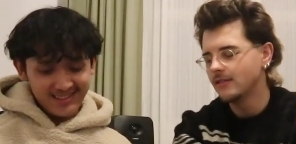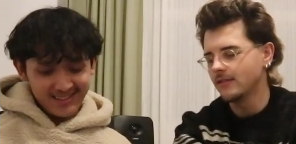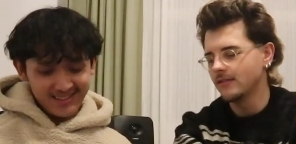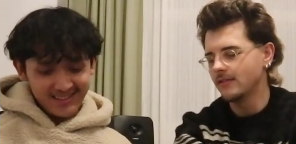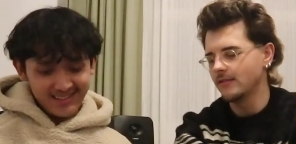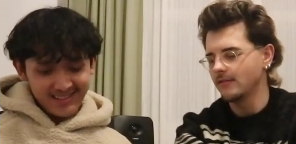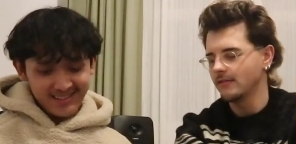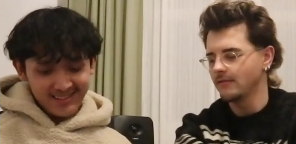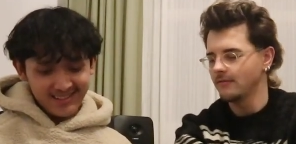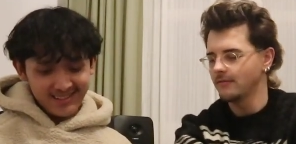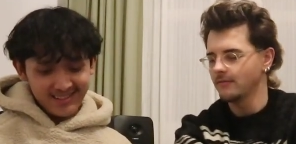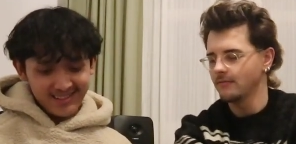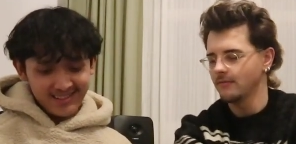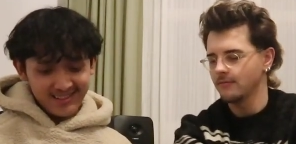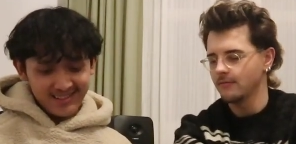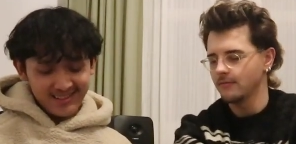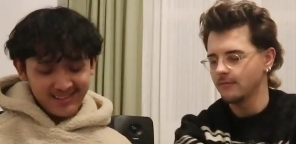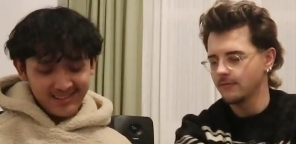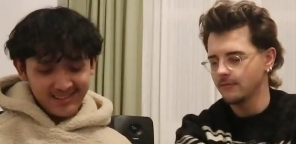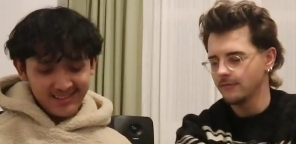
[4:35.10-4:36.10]

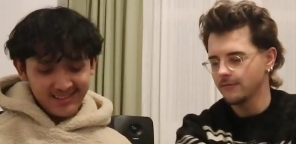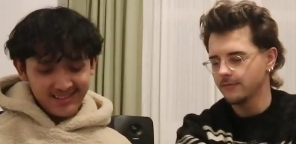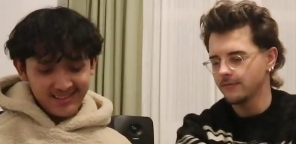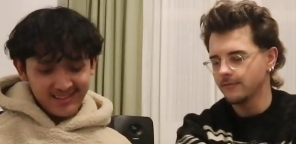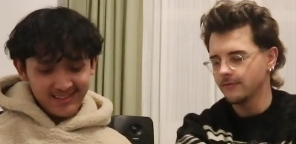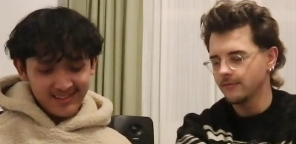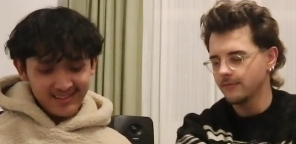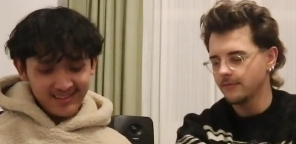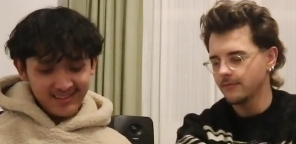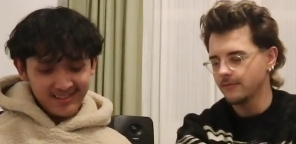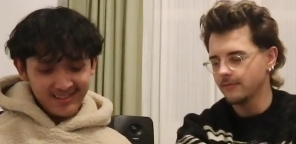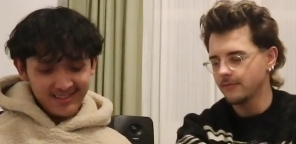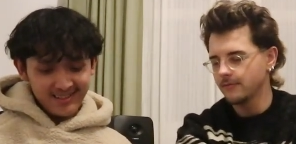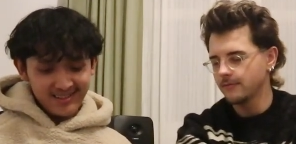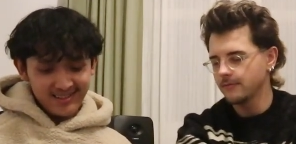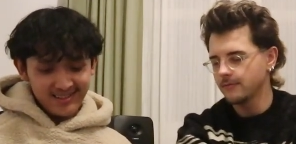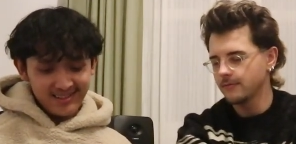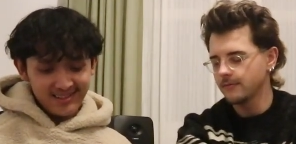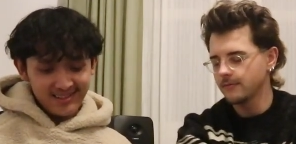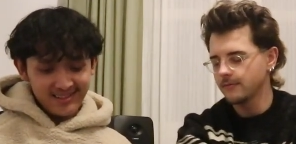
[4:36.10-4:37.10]

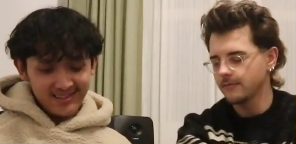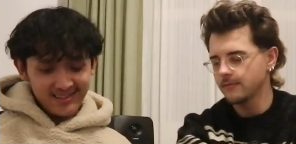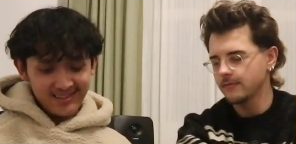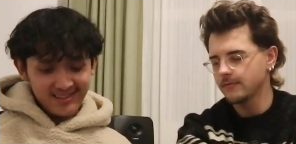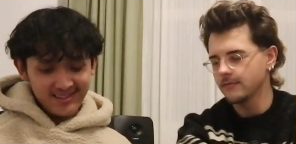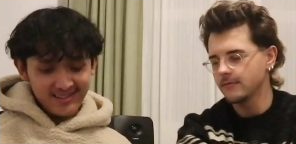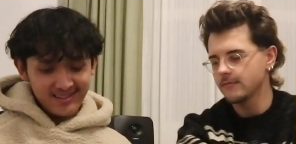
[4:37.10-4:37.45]
(silence)